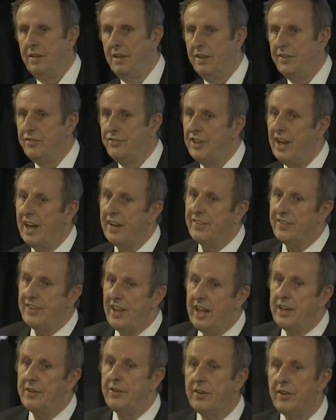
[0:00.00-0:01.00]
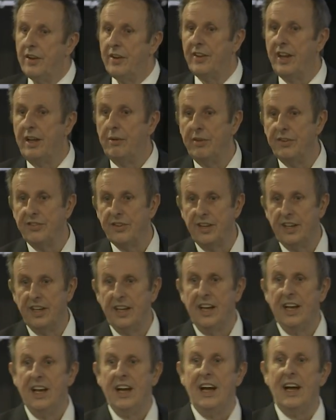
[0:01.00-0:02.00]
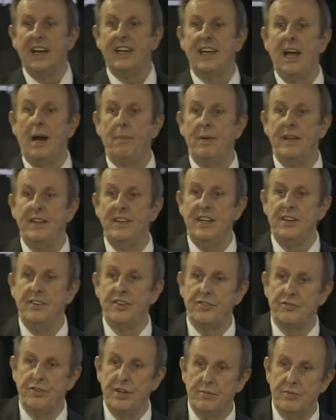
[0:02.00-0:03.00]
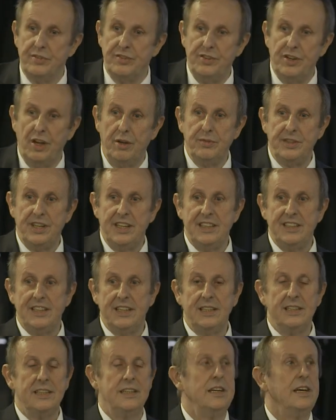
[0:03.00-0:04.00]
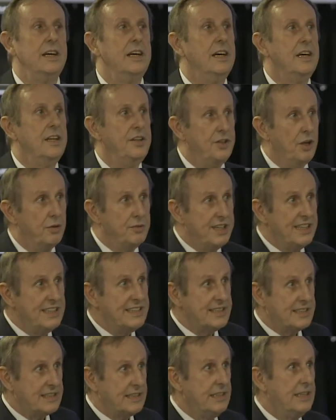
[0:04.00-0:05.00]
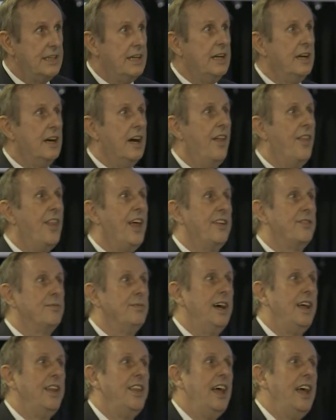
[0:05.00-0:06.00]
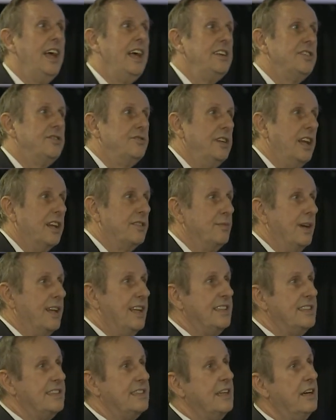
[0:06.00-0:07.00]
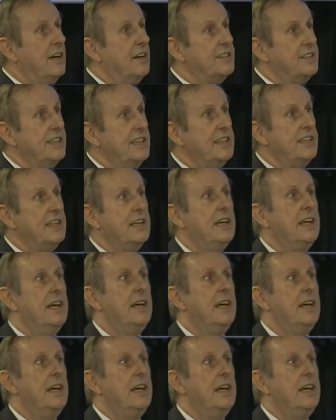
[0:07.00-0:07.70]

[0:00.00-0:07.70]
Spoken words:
As Jack said, there was a gap in the industry was noticed, and that's where their history, that's where they started.